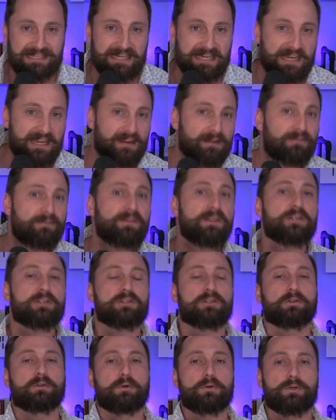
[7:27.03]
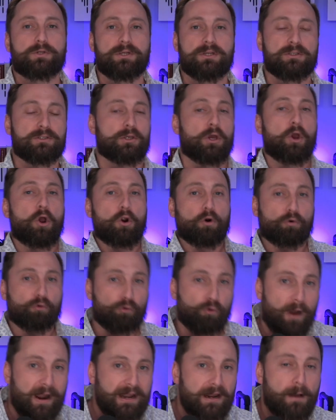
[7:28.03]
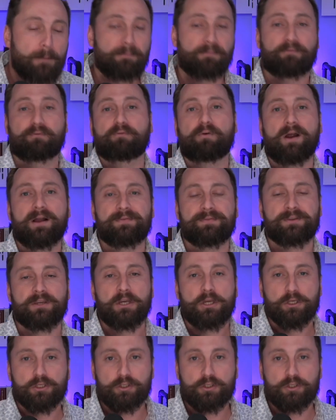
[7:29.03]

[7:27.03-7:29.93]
give the solutions right up front